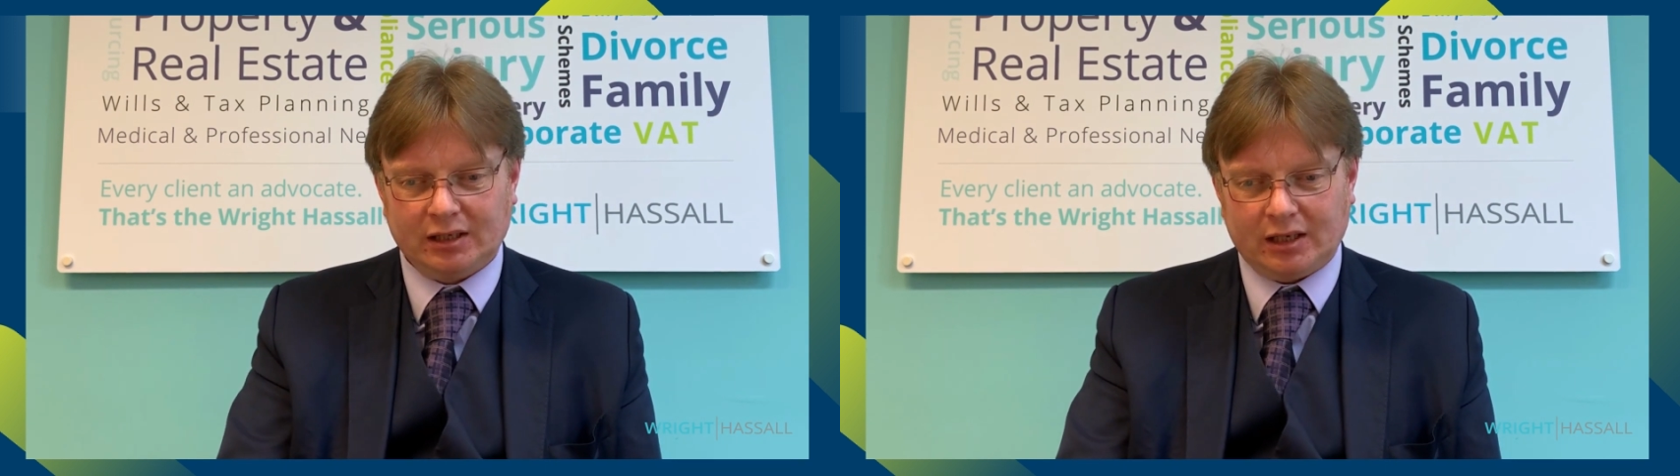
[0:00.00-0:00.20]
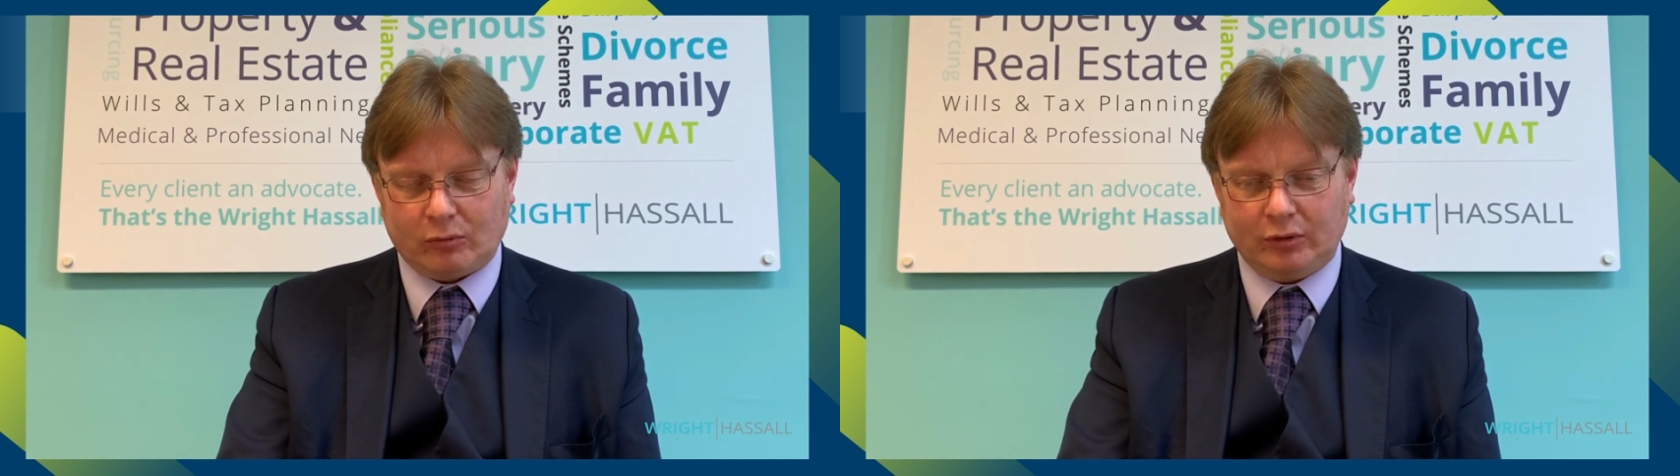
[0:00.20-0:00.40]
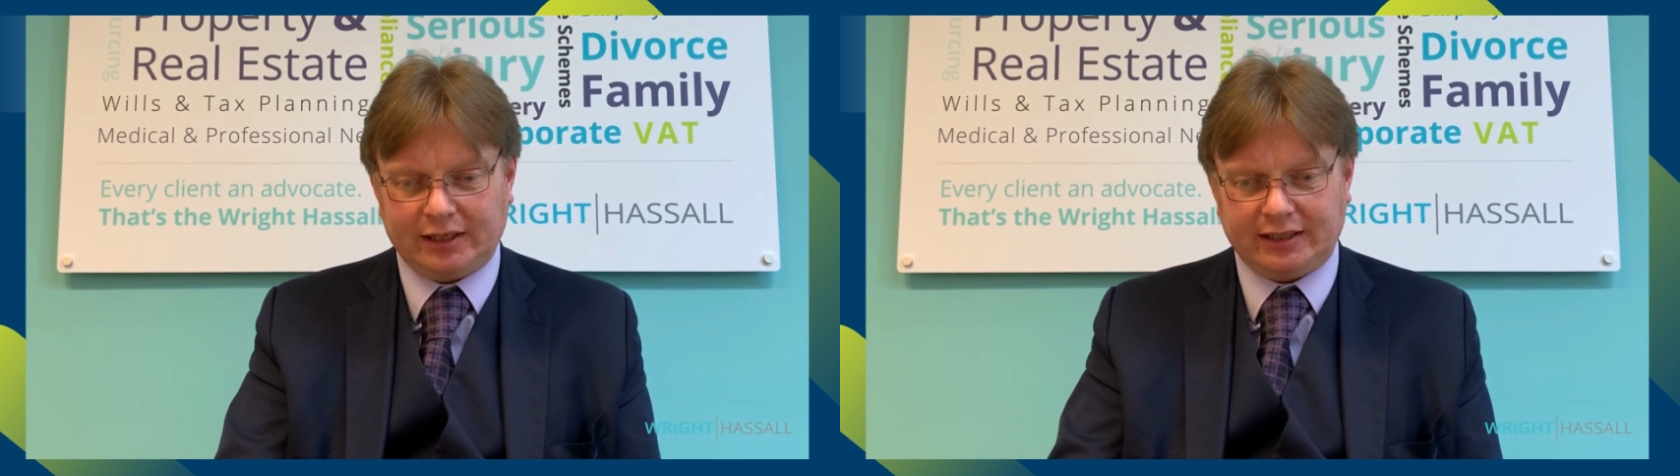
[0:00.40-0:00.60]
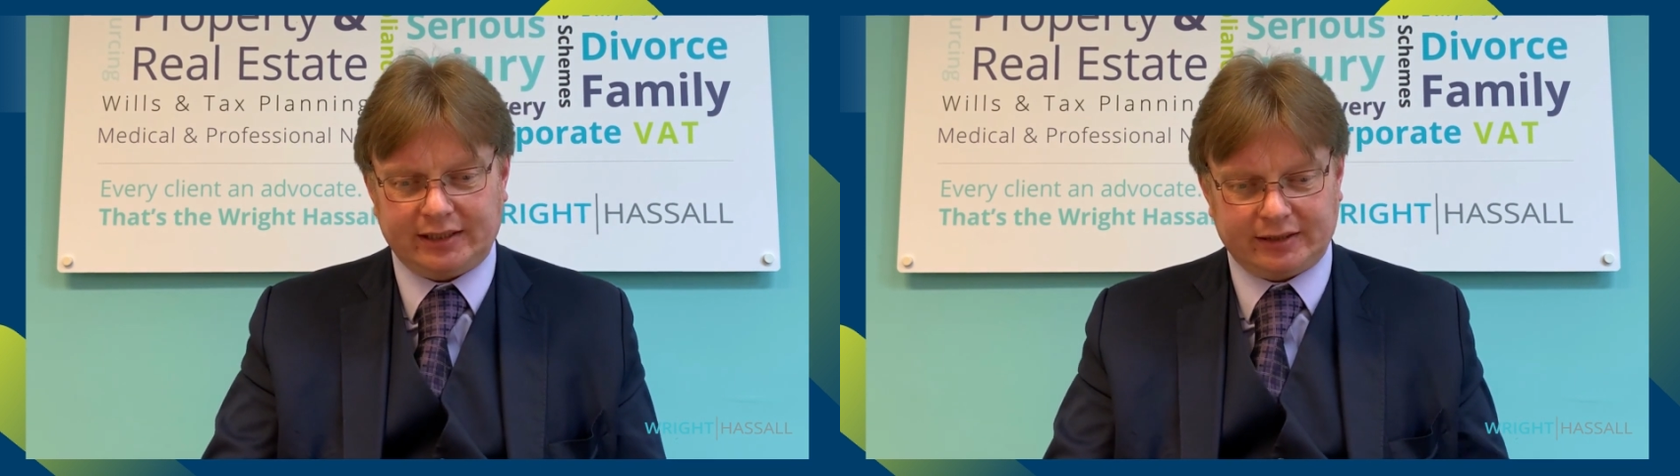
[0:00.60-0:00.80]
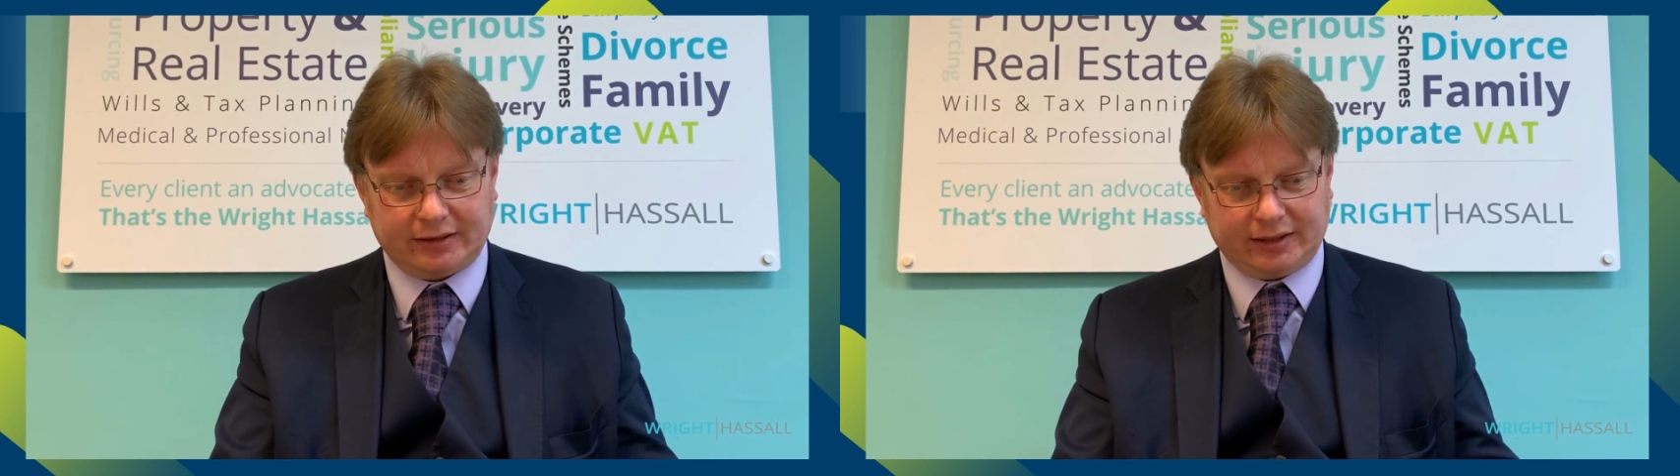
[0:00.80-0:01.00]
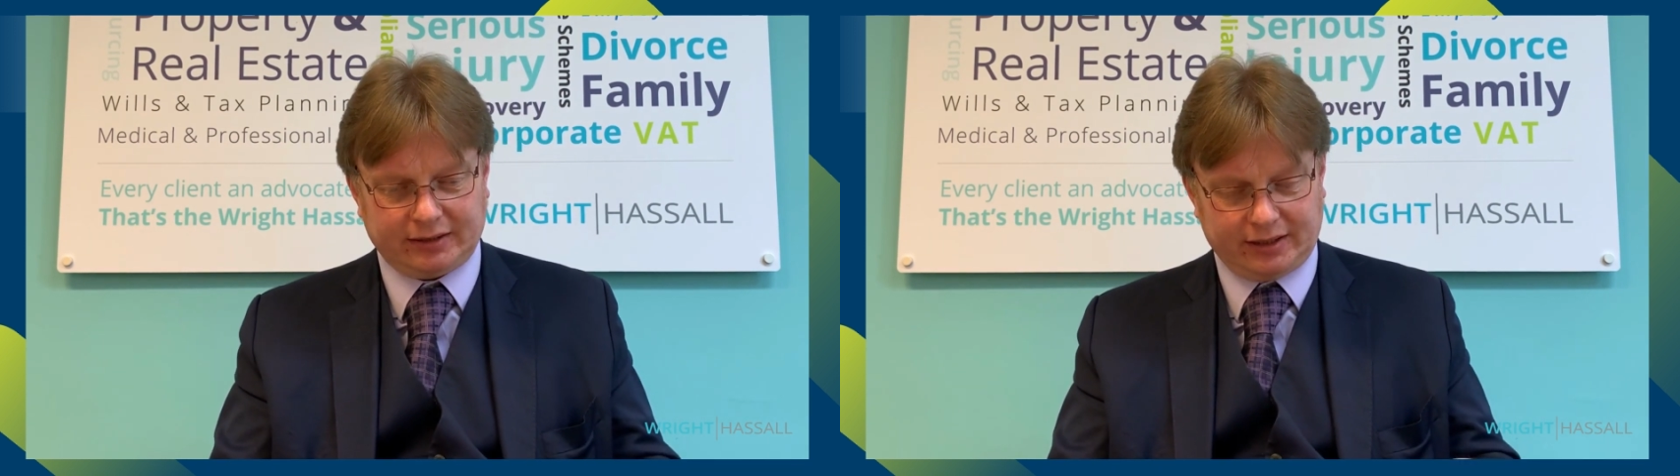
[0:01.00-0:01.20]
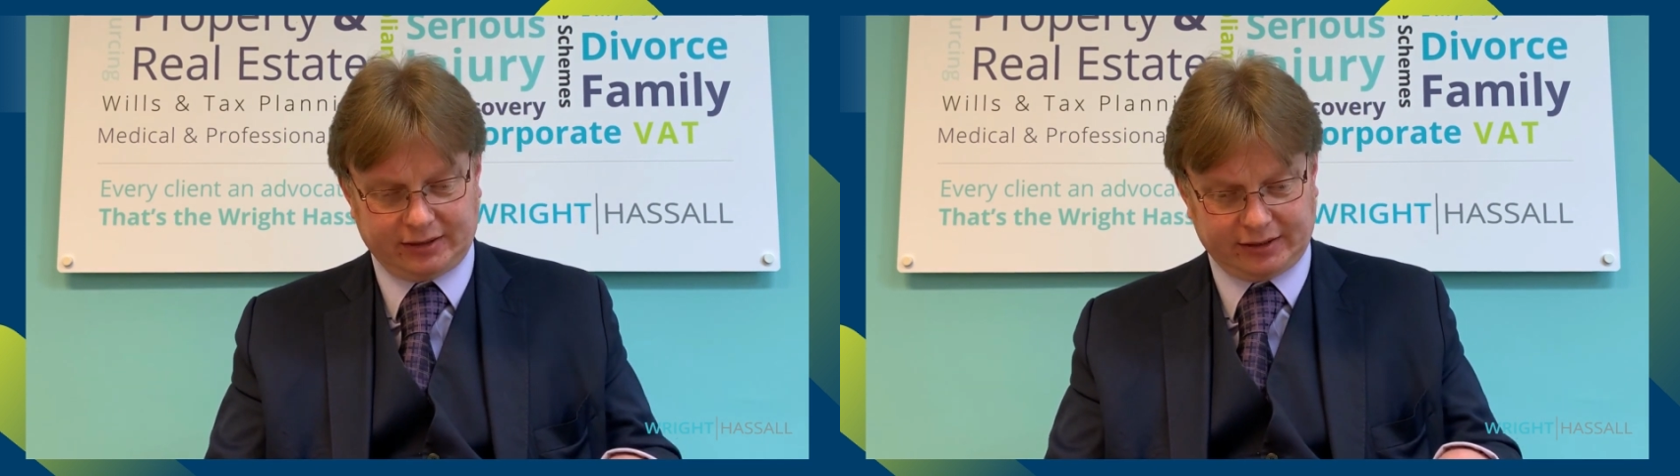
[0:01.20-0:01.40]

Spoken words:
what it is